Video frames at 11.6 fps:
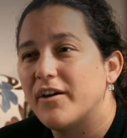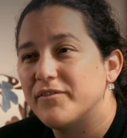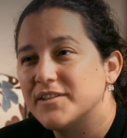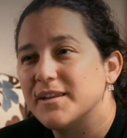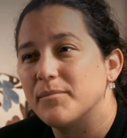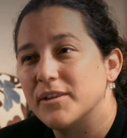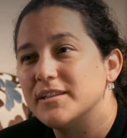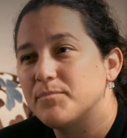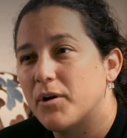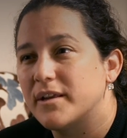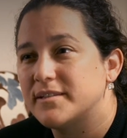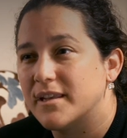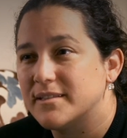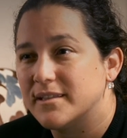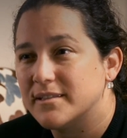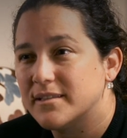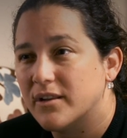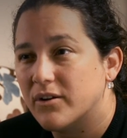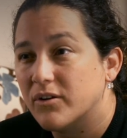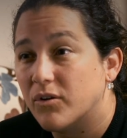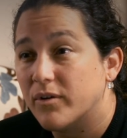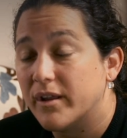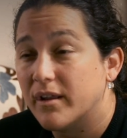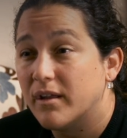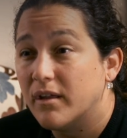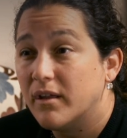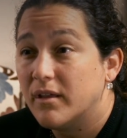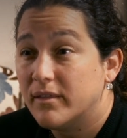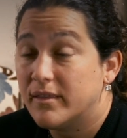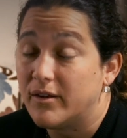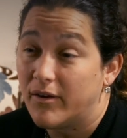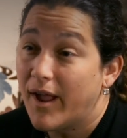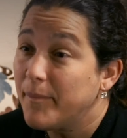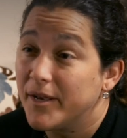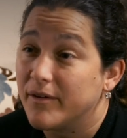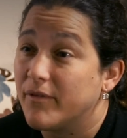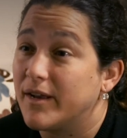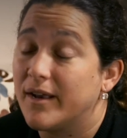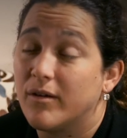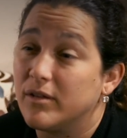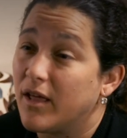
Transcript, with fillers: of some of these processes that are going that are happening right now.